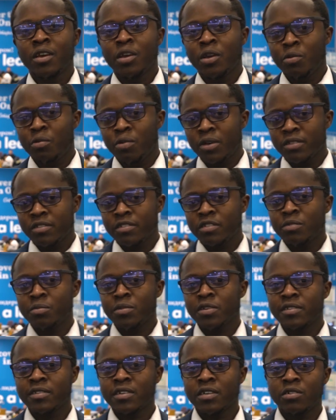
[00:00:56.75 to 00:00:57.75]
a one
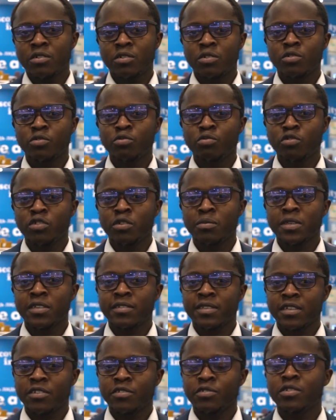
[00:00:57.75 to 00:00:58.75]
semester or two
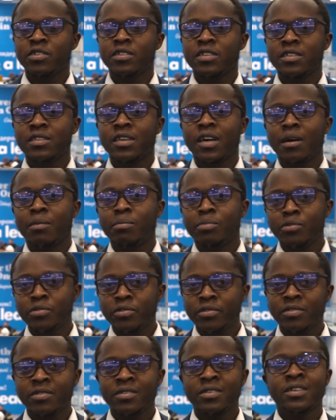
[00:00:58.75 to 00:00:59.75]
semester studied abroad,
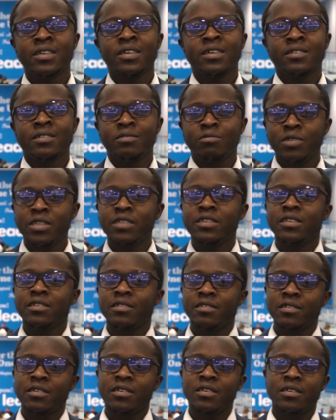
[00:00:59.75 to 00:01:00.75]
which
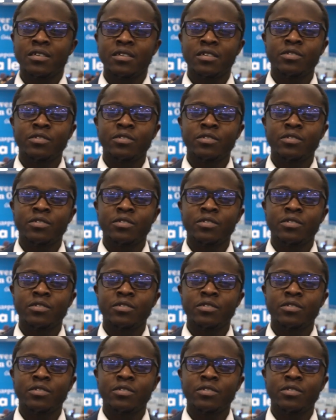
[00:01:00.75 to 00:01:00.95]
is an